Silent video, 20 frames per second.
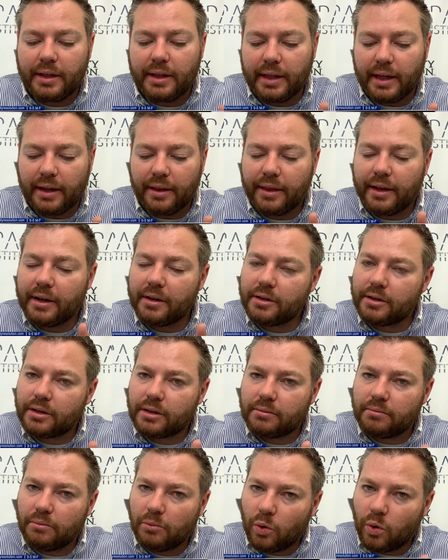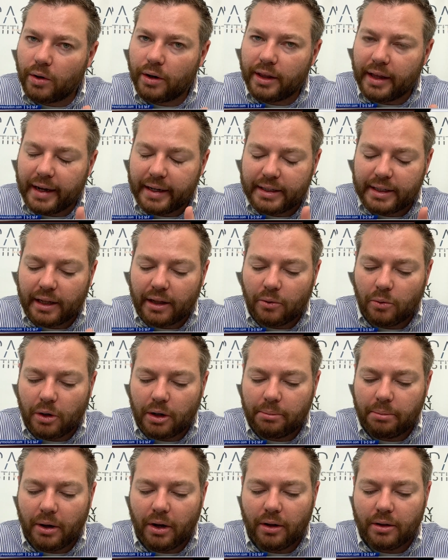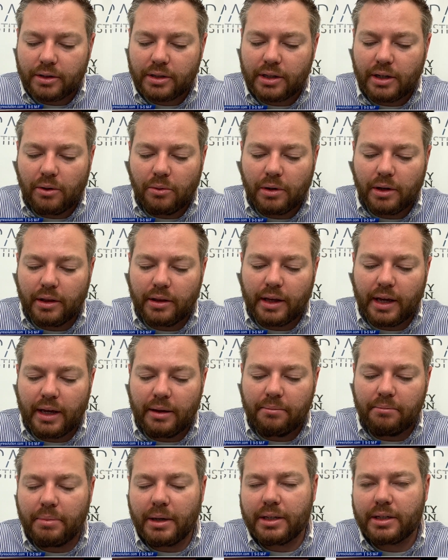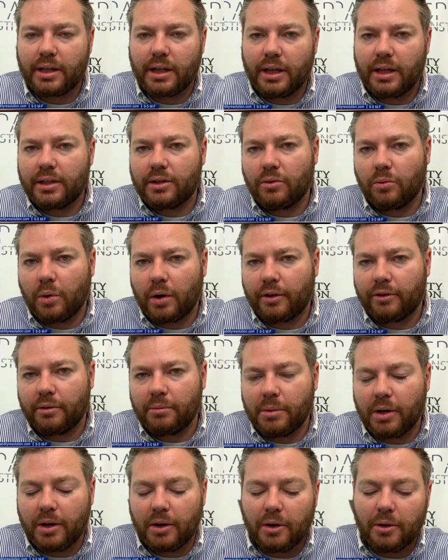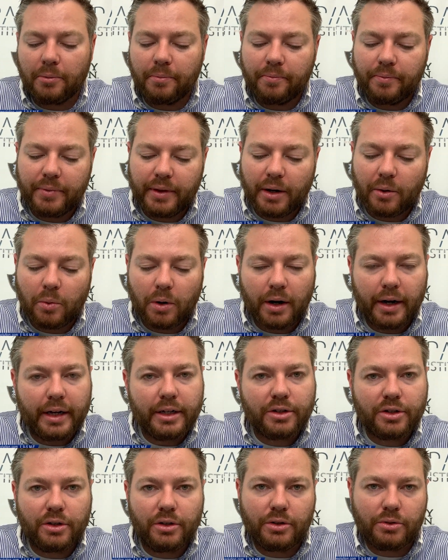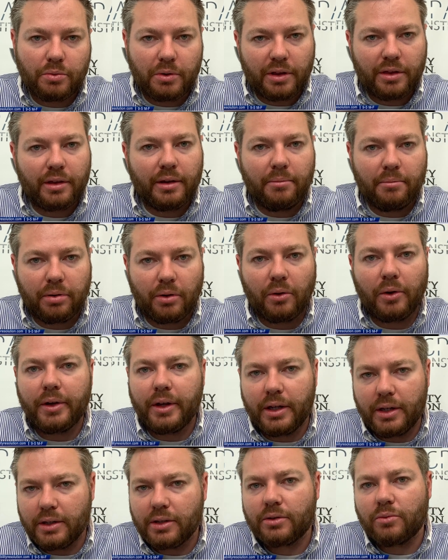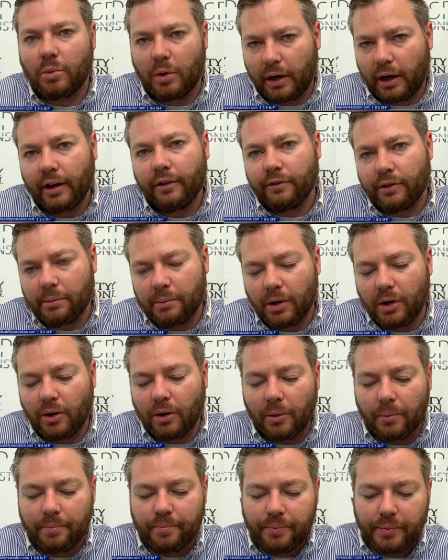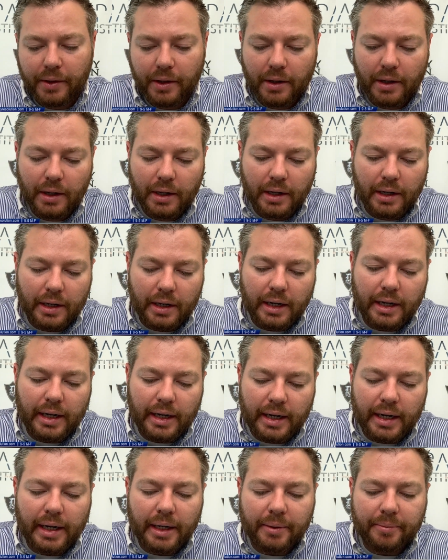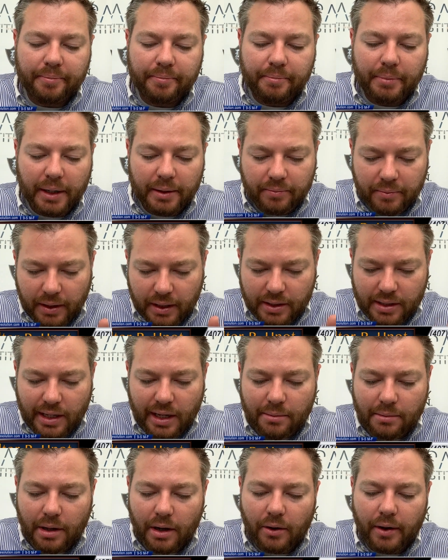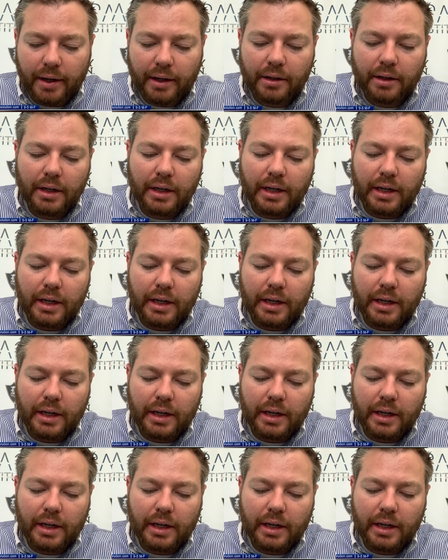Now, there's more to that telework policy where they basically get to work from home. There were issues with employees working from home. Um, but let's keep going.